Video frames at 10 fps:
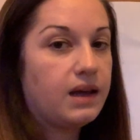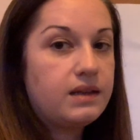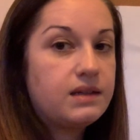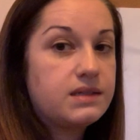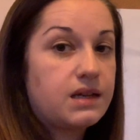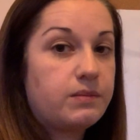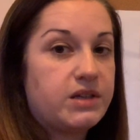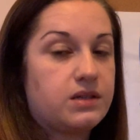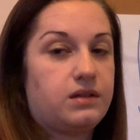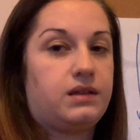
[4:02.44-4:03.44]
And these
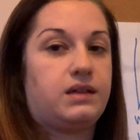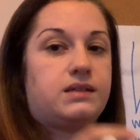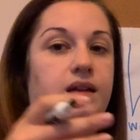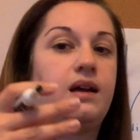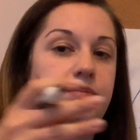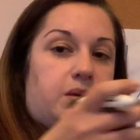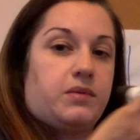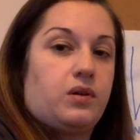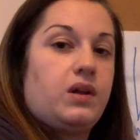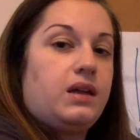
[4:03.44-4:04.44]
segments are the things that help them
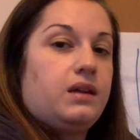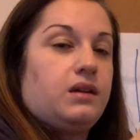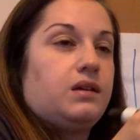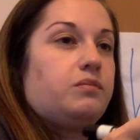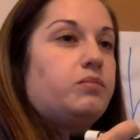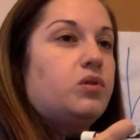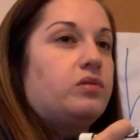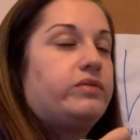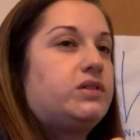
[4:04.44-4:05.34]
move.